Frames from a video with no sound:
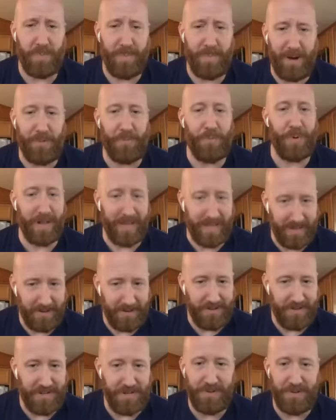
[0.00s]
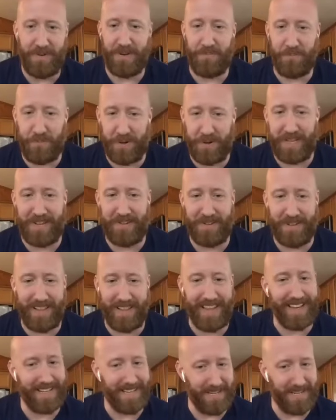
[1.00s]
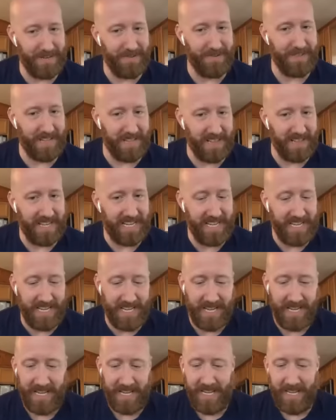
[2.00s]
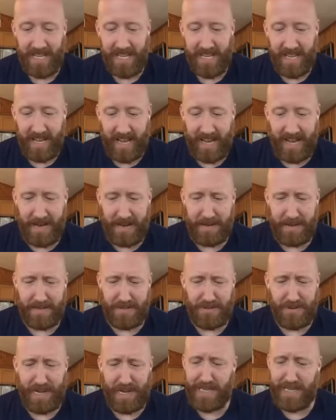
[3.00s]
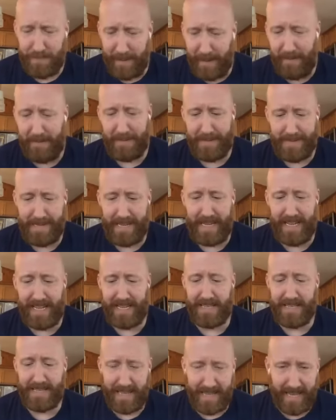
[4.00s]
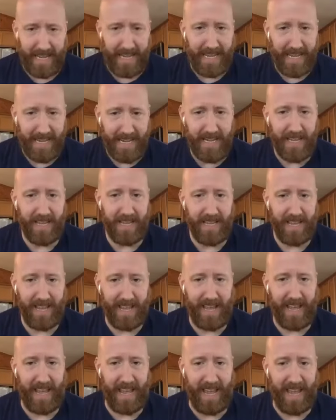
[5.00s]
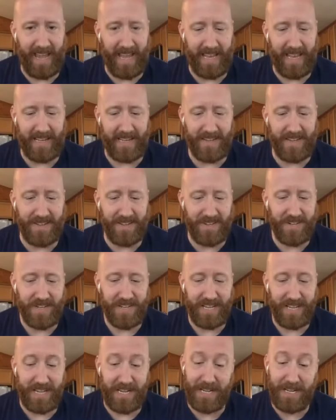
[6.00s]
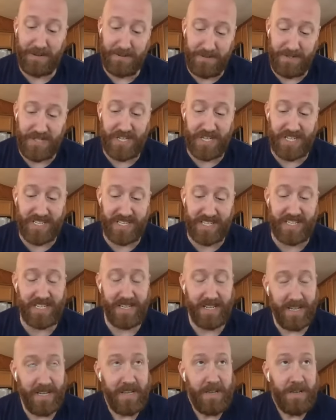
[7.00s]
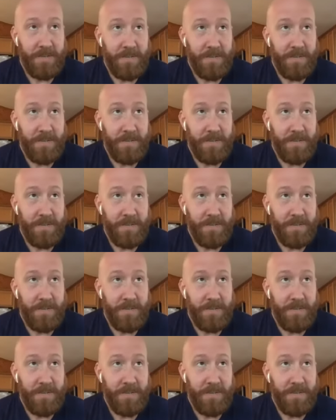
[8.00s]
more about what you do and what you'd like to do with the league. Uh, transparency is key, and you know, just